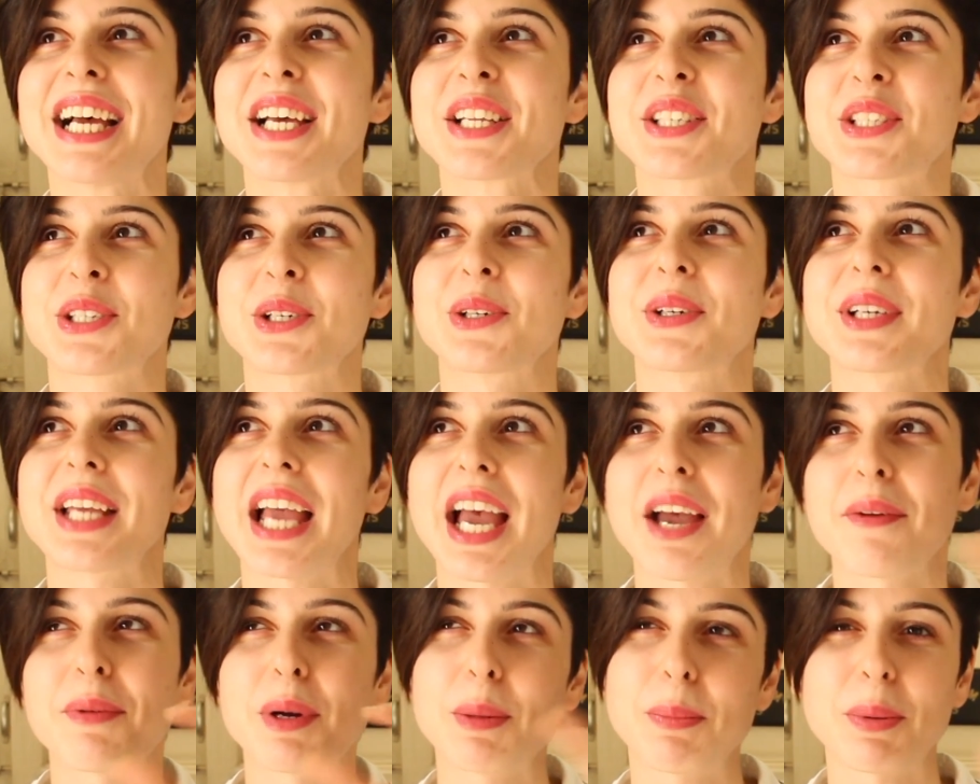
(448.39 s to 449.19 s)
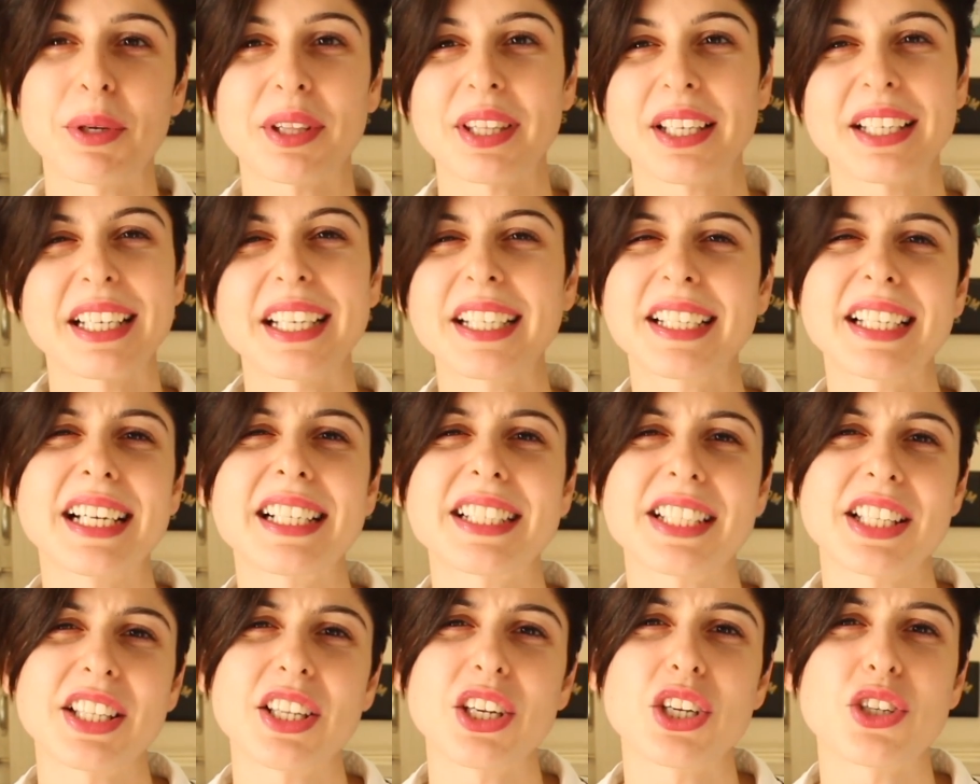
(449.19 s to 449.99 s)
So yeah, I will put the
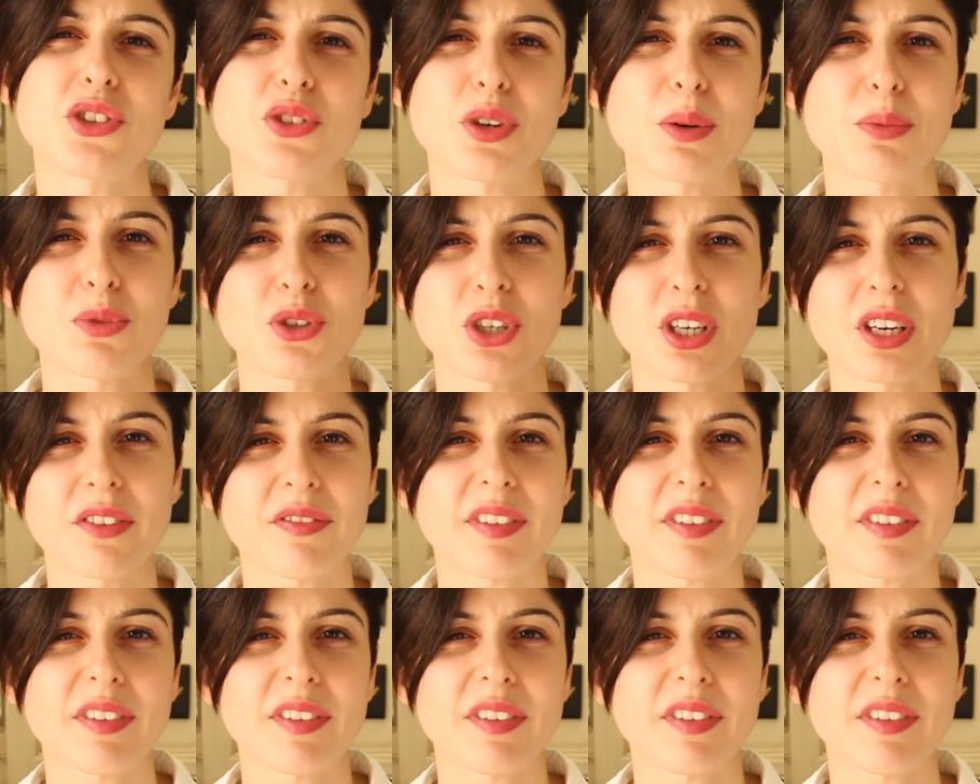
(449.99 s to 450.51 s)
details in the description.